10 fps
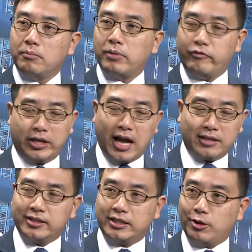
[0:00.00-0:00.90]
But we can't
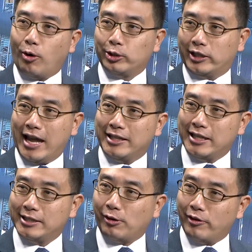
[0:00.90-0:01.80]
see all the
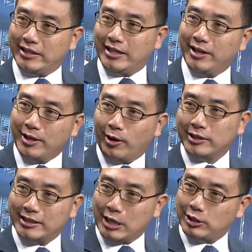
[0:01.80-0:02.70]
candidates already on the
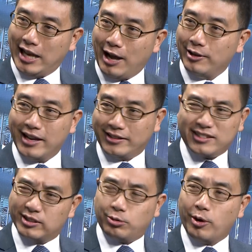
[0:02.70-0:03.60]
stage now, and
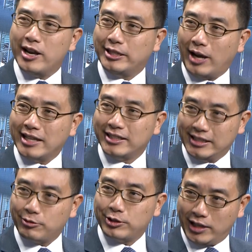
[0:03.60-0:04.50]
too early to answer
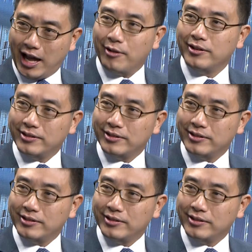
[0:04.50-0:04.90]
this question now.